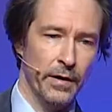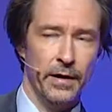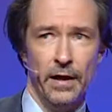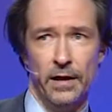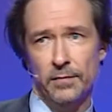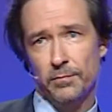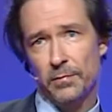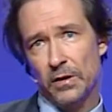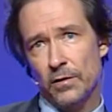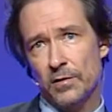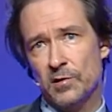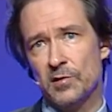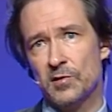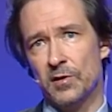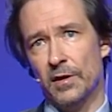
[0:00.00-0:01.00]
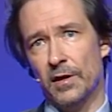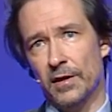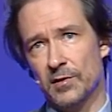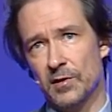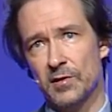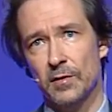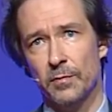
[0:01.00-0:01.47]
And because it's
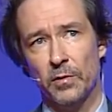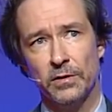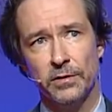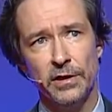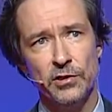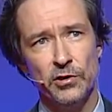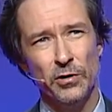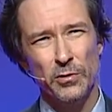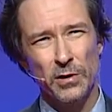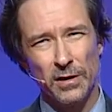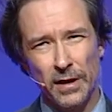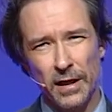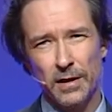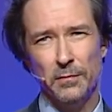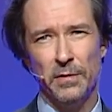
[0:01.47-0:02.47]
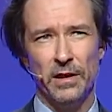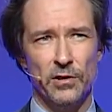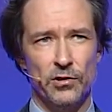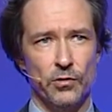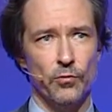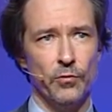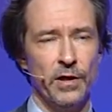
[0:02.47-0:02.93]
a separate ledger, you can kind of
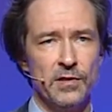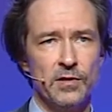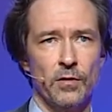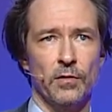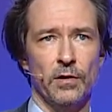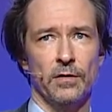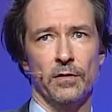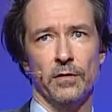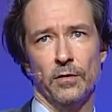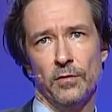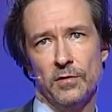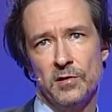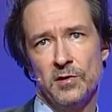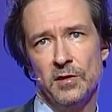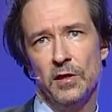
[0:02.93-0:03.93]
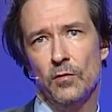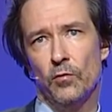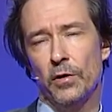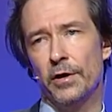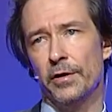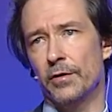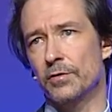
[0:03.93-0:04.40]
manage your risk. You can see
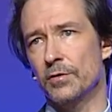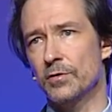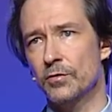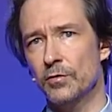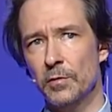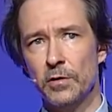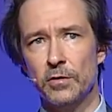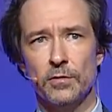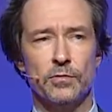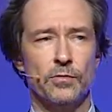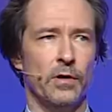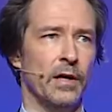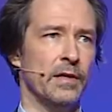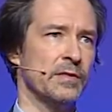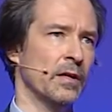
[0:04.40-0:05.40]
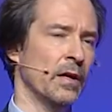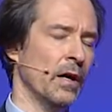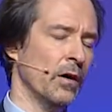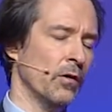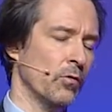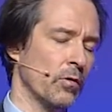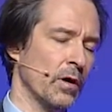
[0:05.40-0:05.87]
where you distribute your trust,
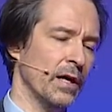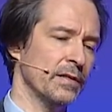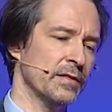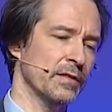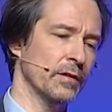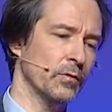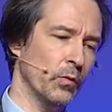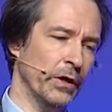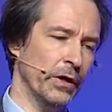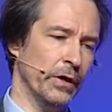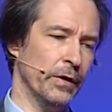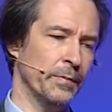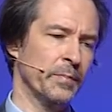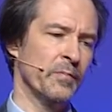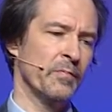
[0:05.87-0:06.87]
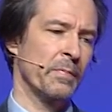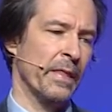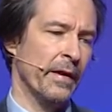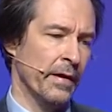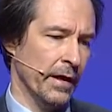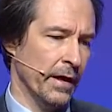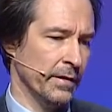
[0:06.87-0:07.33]
who runs it, where,
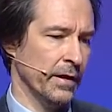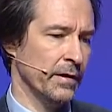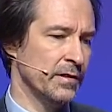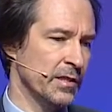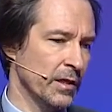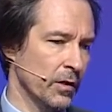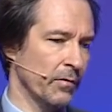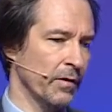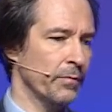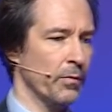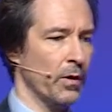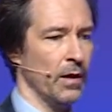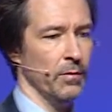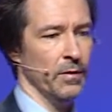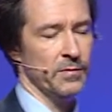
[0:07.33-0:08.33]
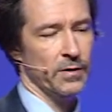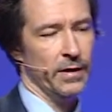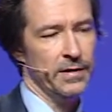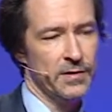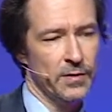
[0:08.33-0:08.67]
and deal with problems, right?